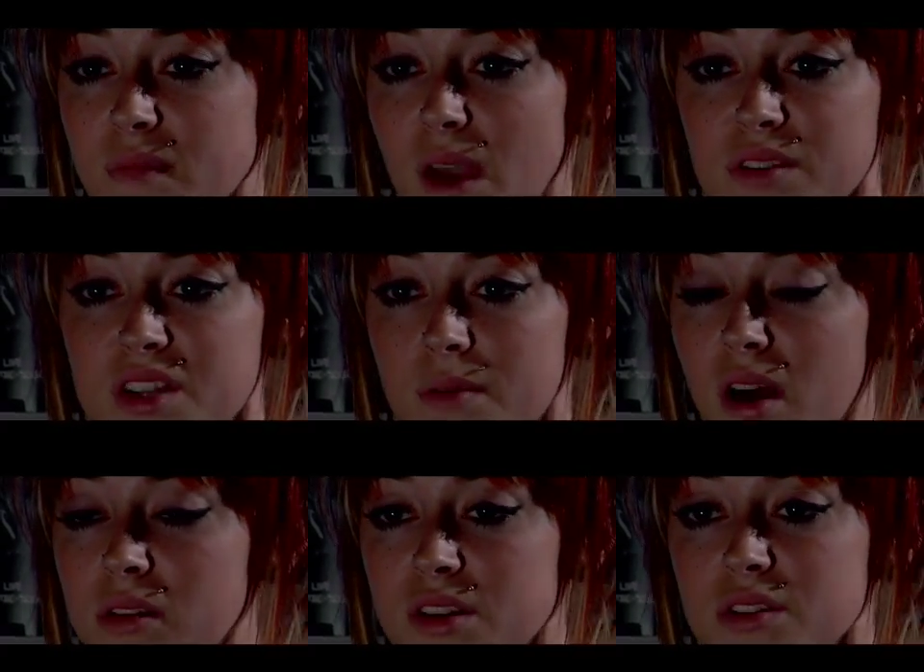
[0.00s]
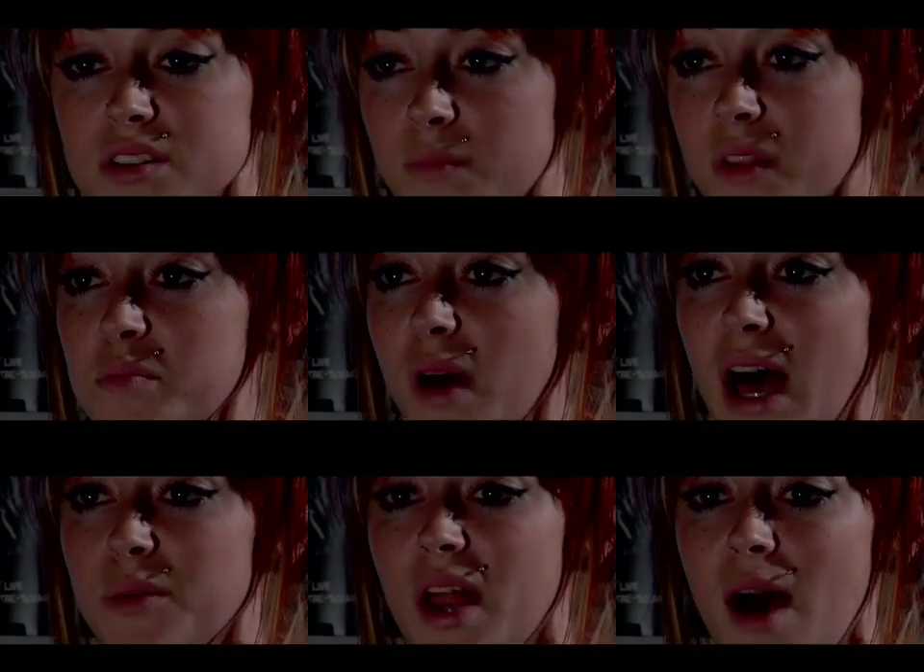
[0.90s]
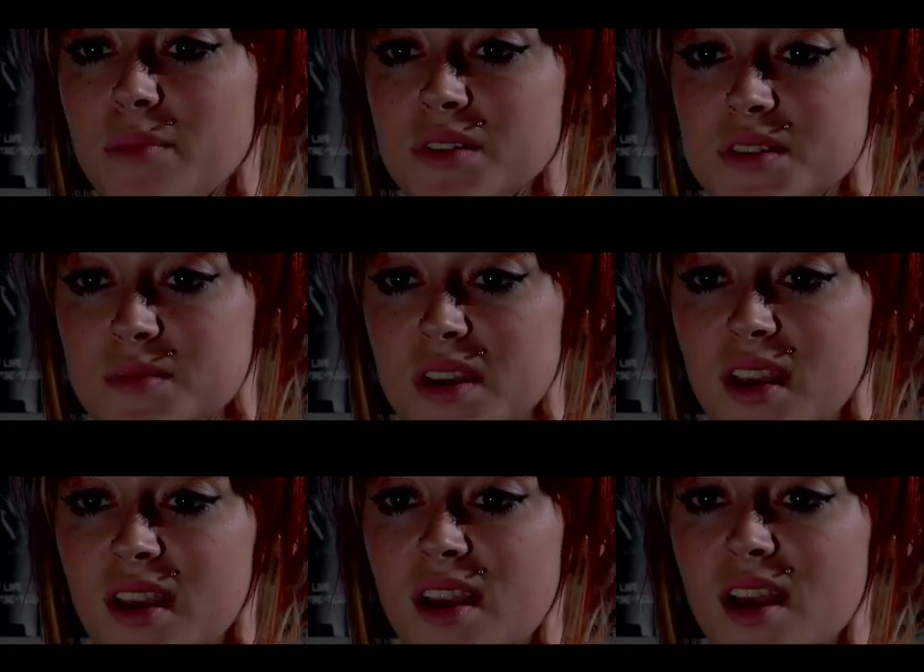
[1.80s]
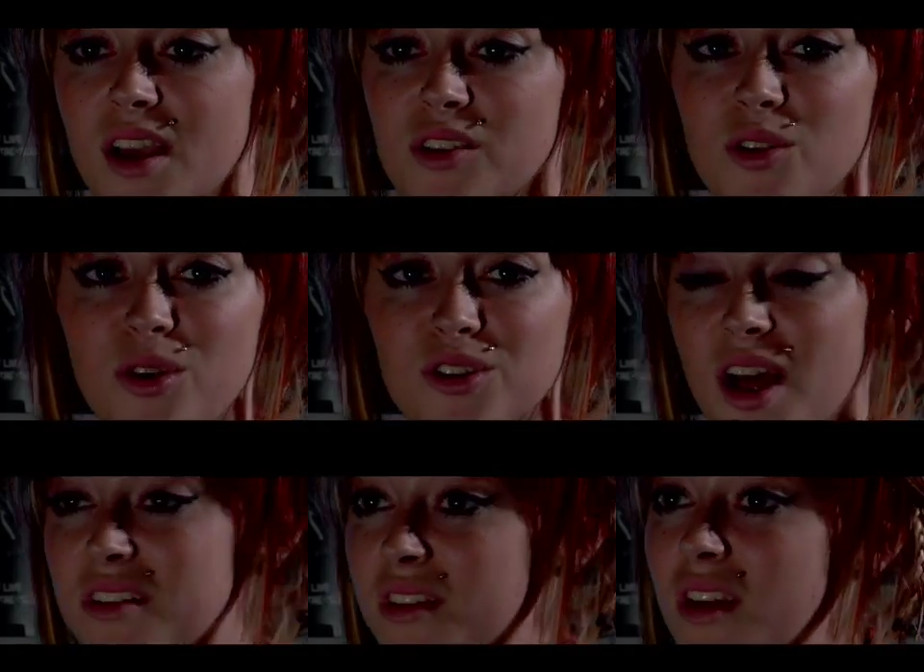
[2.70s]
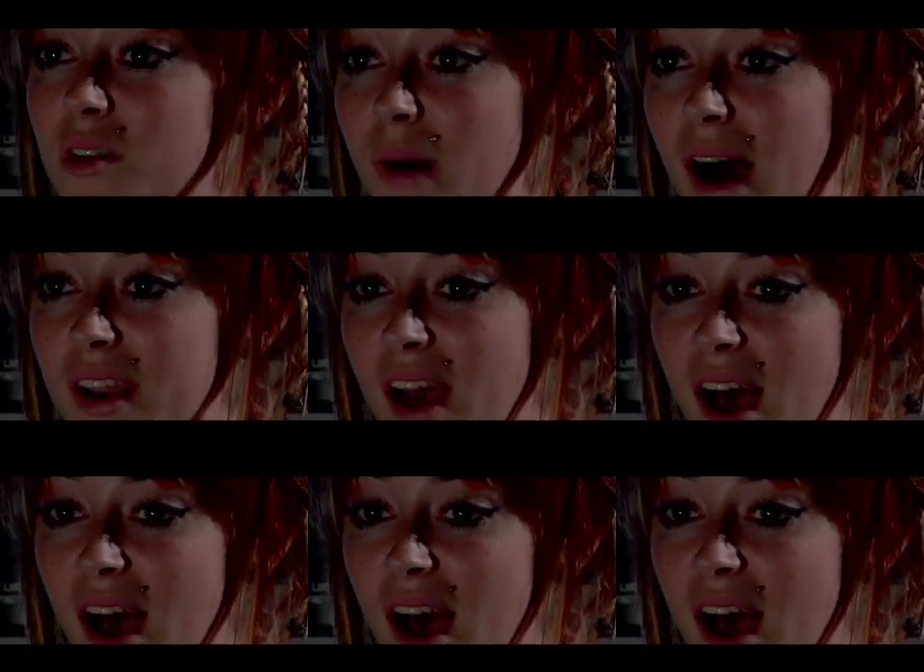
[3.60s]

Every time I'd use, something bad would happen to me, and in order not to think about it,